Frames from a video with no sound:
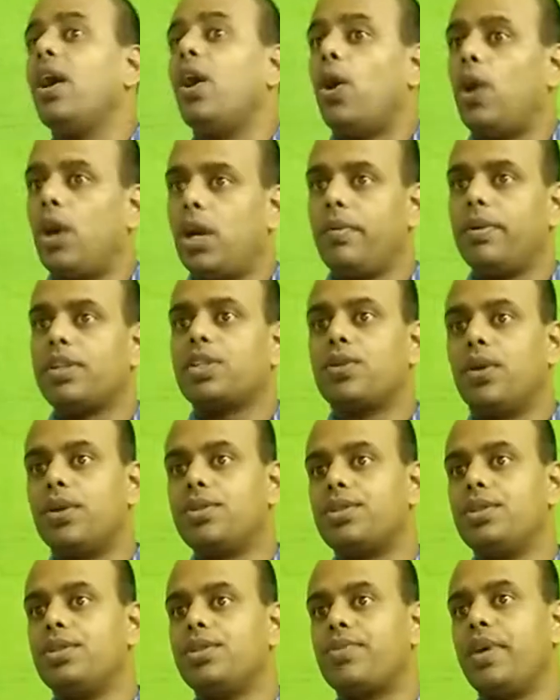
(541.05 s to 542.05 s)
always
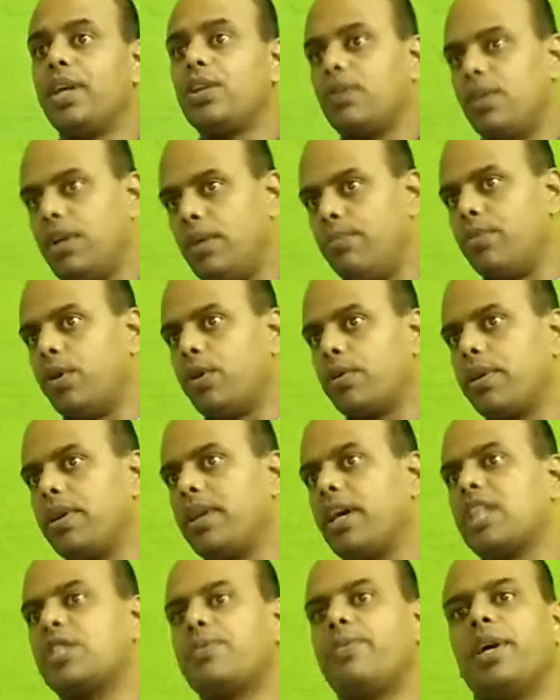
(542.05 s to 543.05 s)
concentrate on important
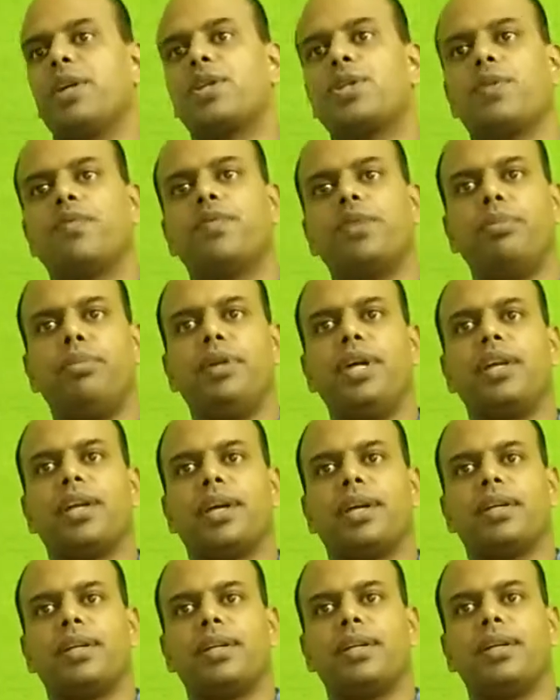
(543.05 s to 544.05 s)
aspects of the
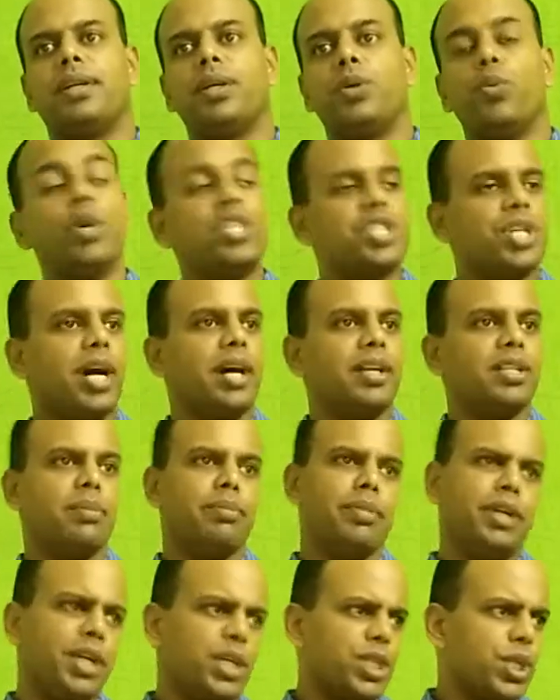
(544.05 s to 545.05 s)
meeting, which are the
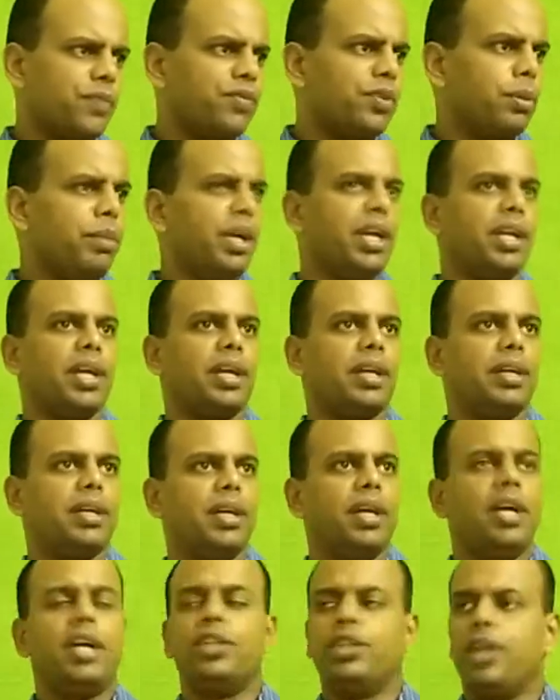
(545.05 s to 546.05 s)
minutes of the meeting,
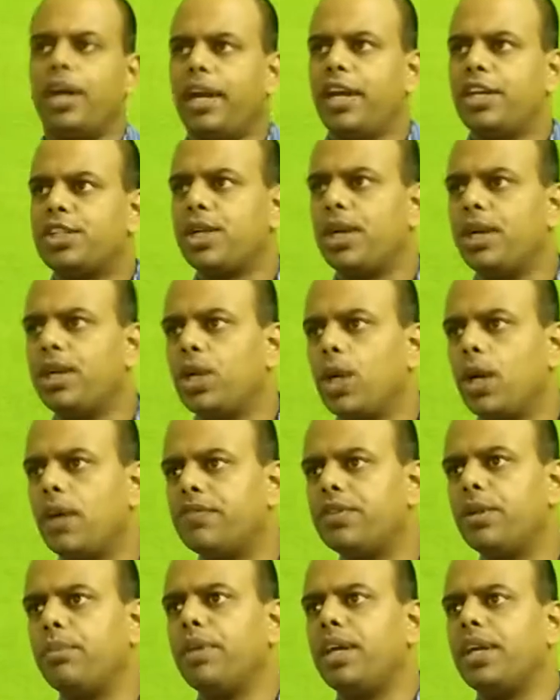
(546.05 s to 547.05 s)
the agenda
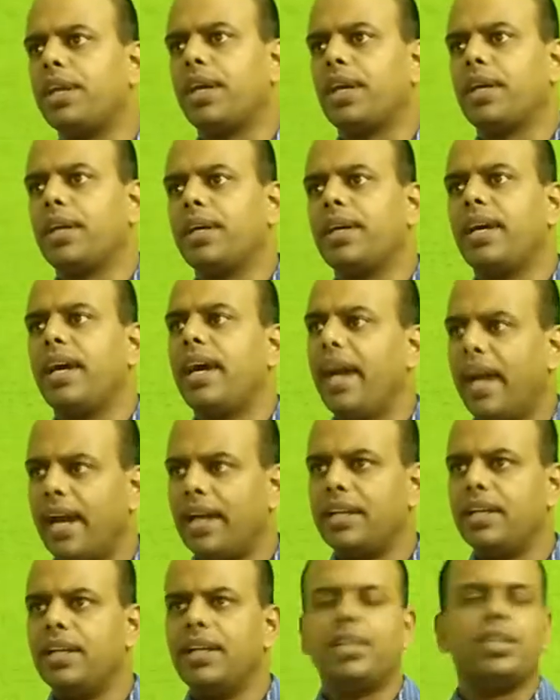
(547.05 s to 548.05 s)
of the meeting,
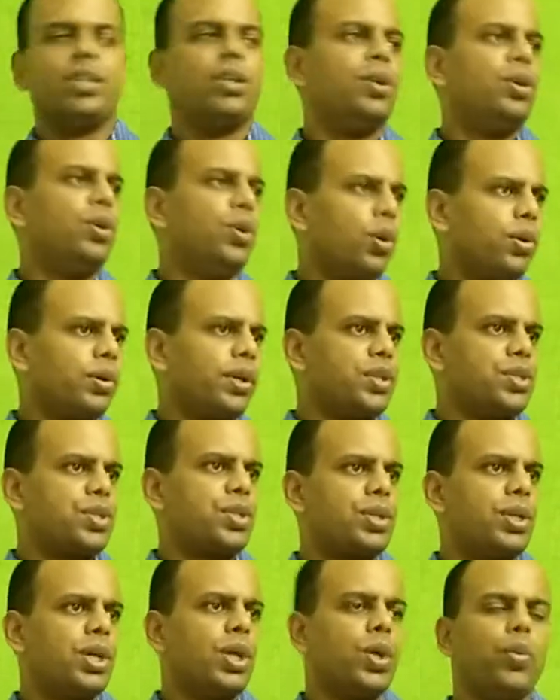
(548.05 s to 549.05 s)
and the
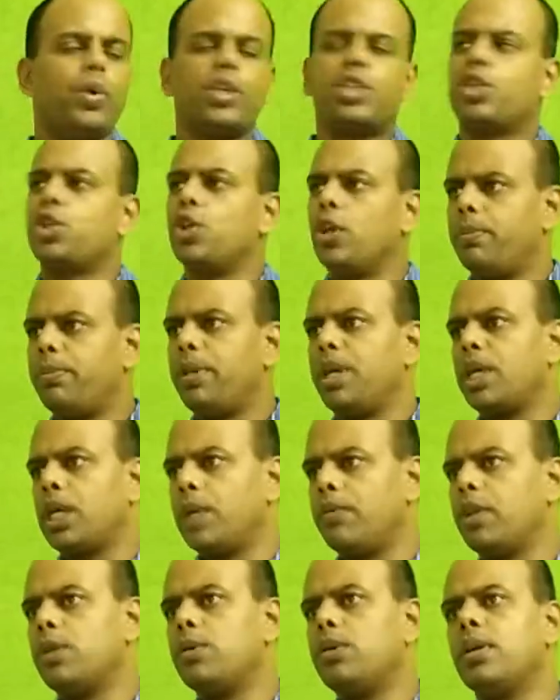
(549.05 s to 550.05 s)
notice which should be
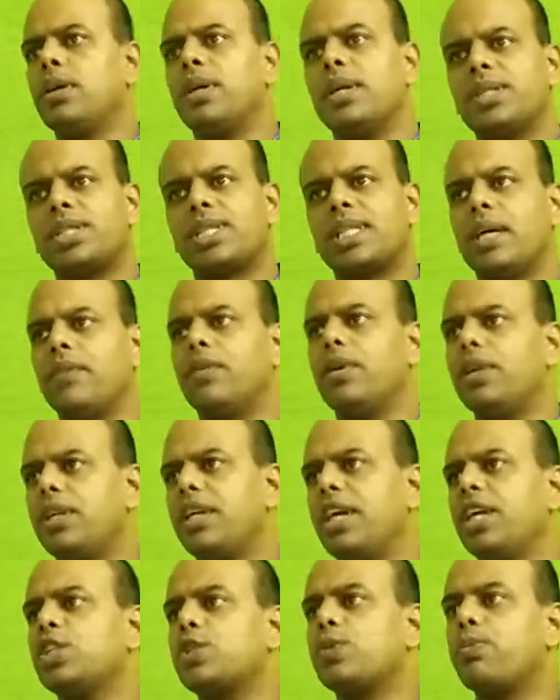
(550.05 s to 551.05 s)
given 7
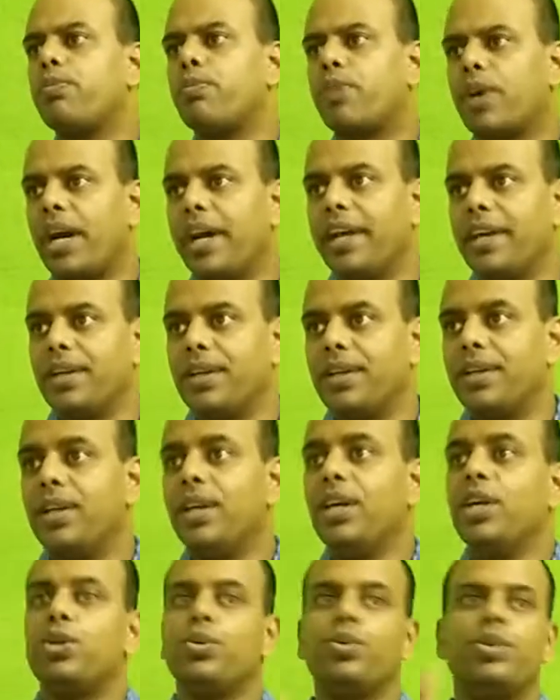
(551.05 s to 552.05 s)
days prior
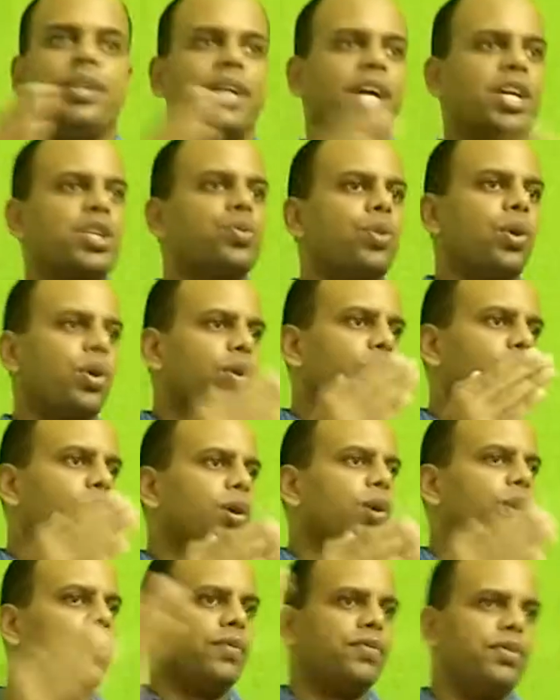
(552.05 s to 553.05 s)
to the actual
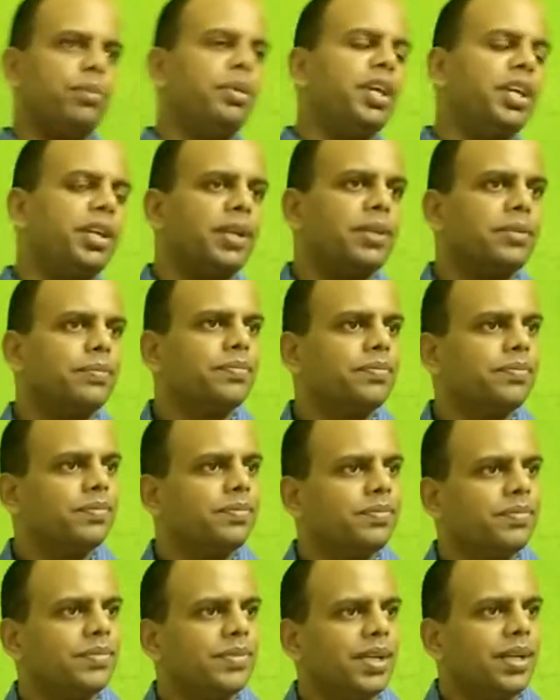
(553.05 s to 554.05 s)
conduct of the meeting.
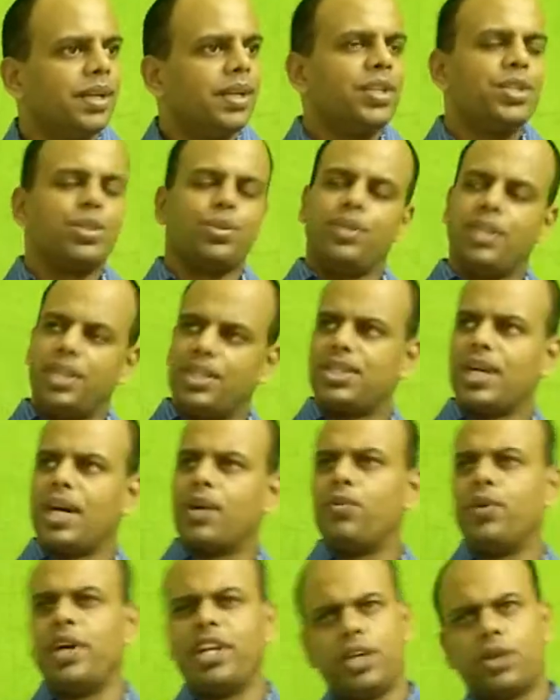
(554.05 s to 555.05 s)
So these
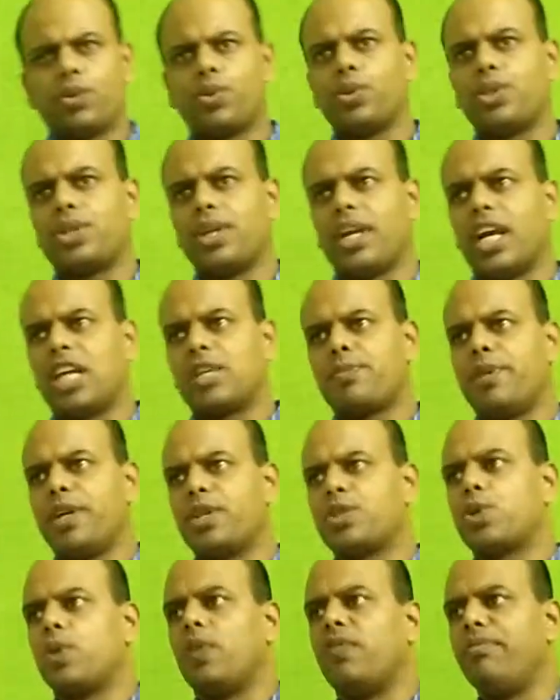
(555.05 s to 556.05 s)
are very crucial
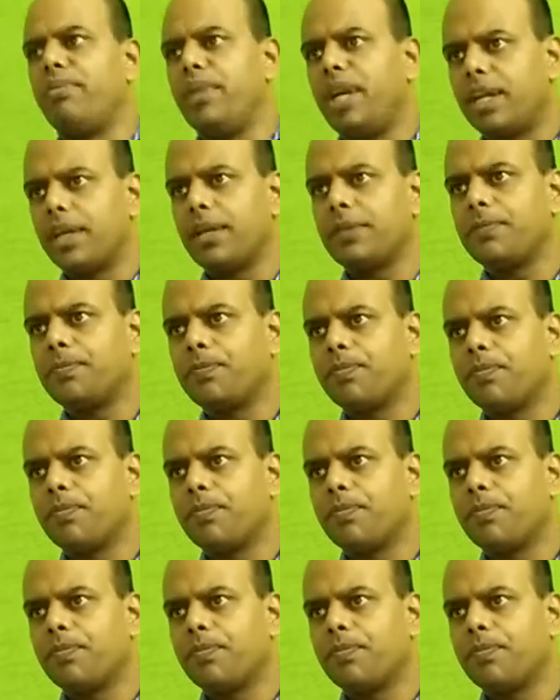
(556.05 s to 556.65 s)
aspects of meeting.